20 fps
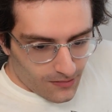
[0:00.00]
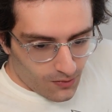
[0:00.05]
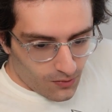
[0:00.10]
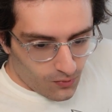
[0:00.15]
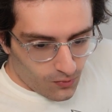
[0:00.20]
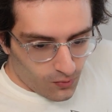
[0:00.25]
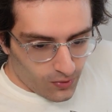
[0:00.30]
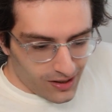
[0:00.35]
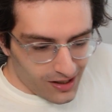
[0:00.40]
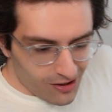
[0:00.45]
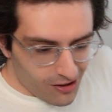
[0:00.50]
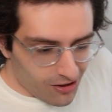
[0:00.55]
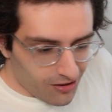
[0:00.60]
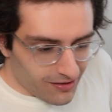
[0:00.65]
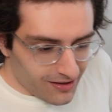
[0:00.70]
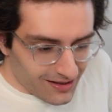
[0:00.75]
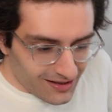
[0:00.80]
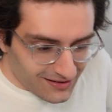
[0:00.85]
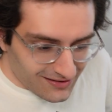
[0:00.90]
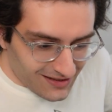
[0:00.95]
we
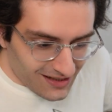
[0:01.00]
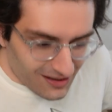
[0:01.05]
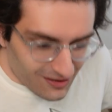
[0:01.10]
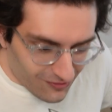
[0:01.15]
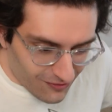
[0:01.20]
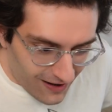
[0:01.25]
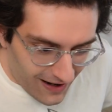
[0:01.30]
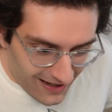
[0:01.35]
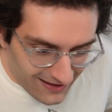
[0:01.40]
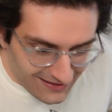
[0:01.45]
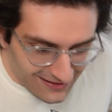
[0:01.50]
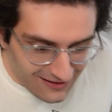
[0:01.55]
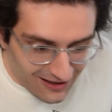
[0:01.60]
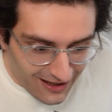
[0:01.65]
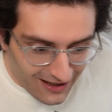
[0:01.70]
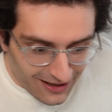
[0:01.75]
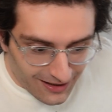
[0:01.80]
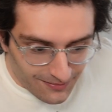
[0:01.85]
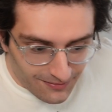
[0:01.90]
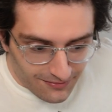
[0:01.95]
already did grass
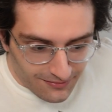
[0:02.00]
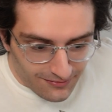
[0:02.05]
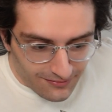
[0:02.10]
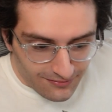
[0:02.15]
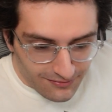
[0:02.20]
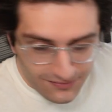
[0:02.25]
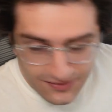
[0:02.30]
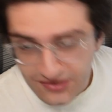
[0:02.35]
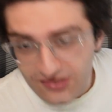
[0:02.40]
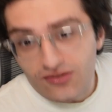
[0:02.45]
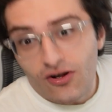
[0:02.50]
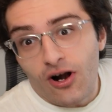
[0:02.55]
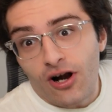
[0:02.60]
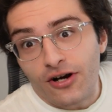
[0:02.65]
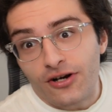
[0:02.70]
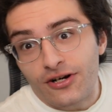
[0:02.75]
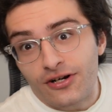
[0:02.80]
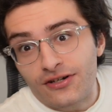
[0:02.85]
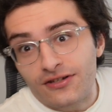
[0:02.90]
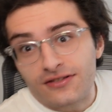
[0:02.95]
type
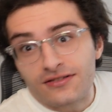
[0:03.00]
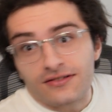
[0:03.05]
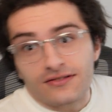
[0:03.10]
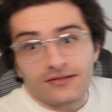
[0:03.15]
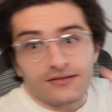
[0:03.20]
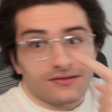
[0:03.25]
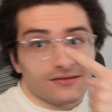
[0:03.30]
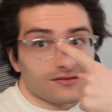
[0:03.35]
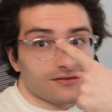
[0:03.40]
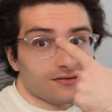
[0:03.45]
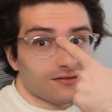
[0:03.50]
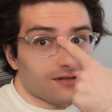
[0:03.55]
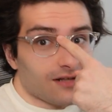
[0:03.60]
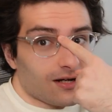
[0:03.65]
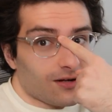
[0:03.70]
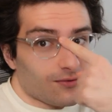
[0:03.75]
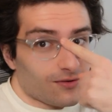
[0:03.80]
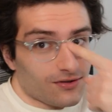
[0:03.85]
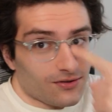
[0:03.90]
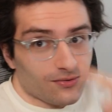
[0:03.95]
starters.
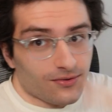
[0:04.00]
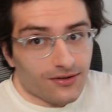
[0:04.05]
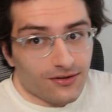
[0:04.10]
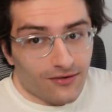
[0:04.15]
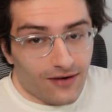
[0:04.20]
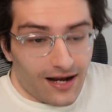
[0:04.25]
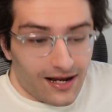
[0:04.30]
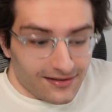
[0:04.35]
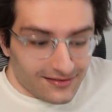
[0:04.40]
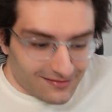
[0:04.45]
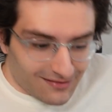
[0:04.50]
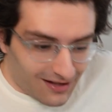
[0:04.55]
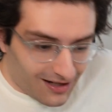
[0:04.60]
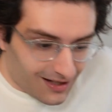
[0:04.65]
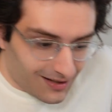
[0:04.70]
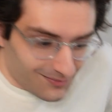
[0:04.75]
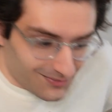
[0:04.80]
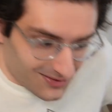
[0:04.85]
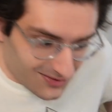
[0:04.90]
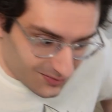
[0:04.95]
Now we're doing grass
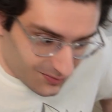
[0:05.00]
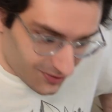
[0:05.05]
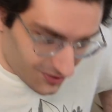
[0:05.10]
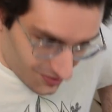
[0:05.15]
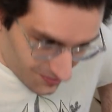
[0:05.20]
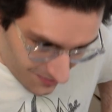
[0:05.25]
types, which